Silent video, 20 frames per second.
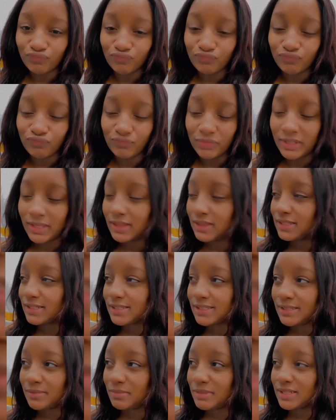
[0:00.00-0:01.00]
me and the
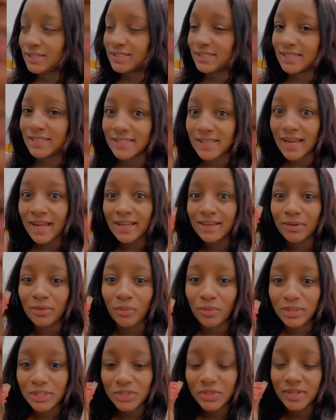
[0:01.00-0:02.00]
sleep these days. And
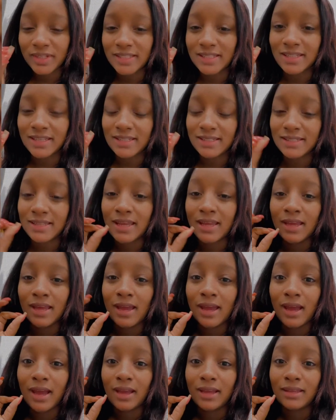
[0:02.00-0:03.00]
what's crazy is
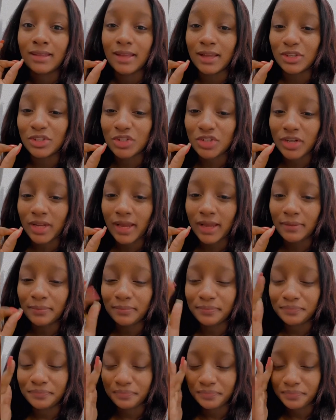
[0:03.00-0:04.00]
yesterday,
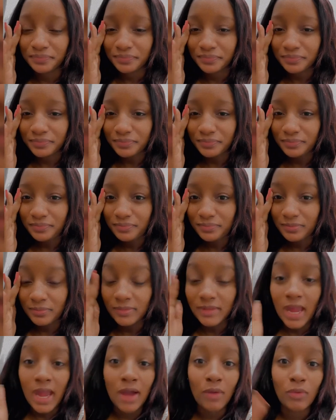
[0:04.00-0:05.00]

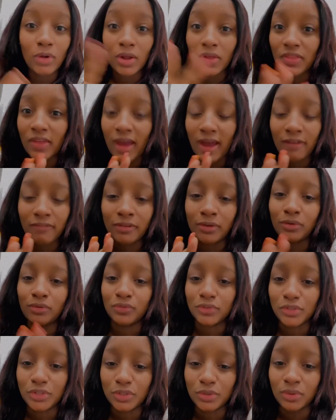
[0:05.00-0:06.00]
I went on the avenue for
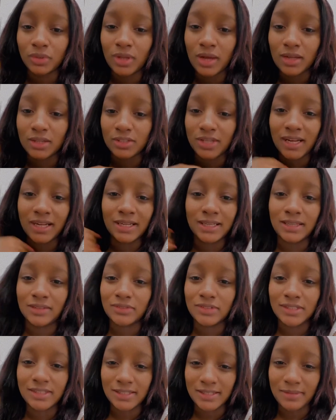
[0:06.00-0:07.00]
so long, so I couldn't even
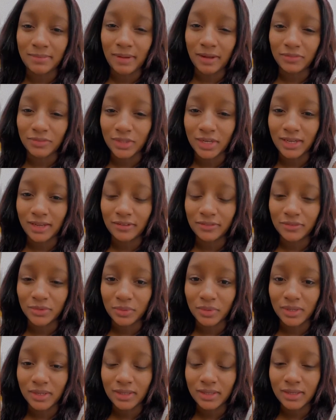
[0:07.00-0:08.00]
sleep after I left
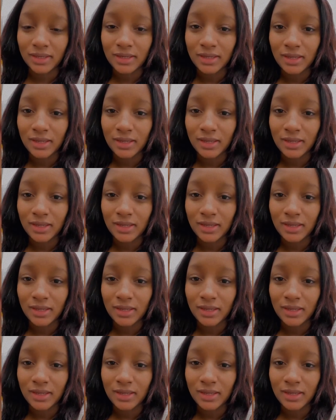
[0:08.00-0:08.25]
work.